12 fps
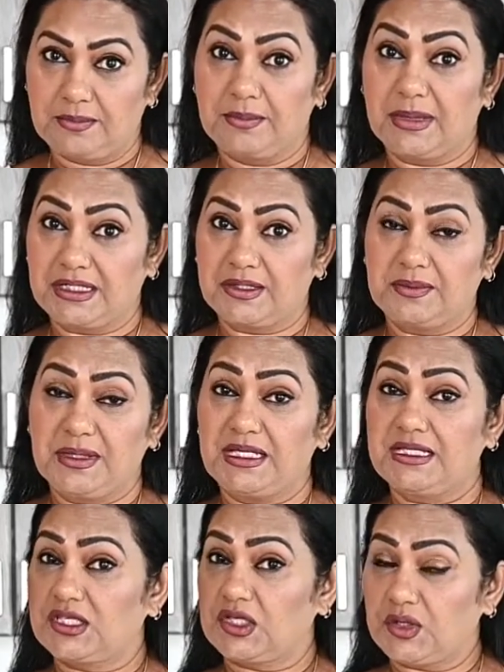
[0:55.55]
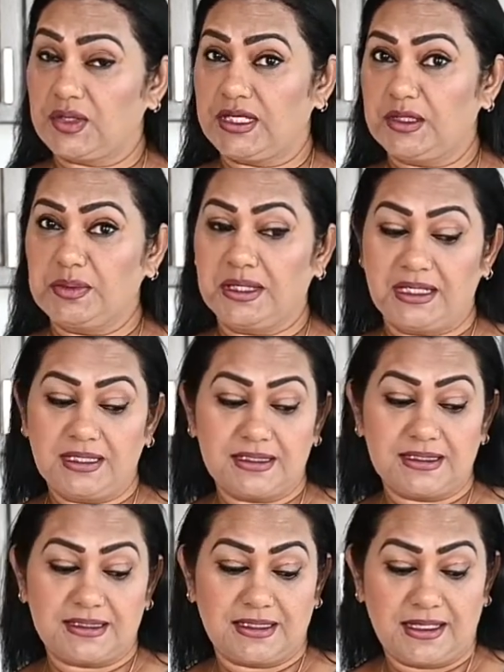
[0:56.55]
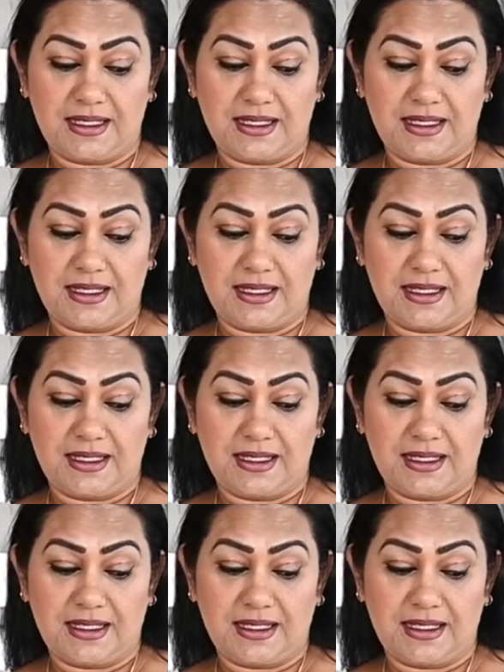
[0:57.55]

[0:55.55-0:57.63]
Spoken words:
Matar means green peas